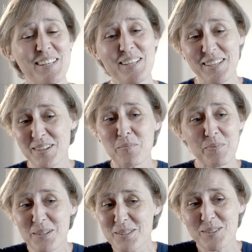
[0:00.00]
he
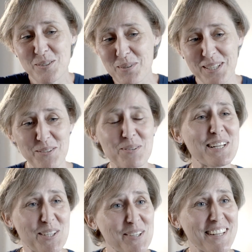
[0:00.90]
appears to be really
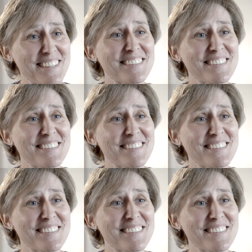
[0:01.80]
good at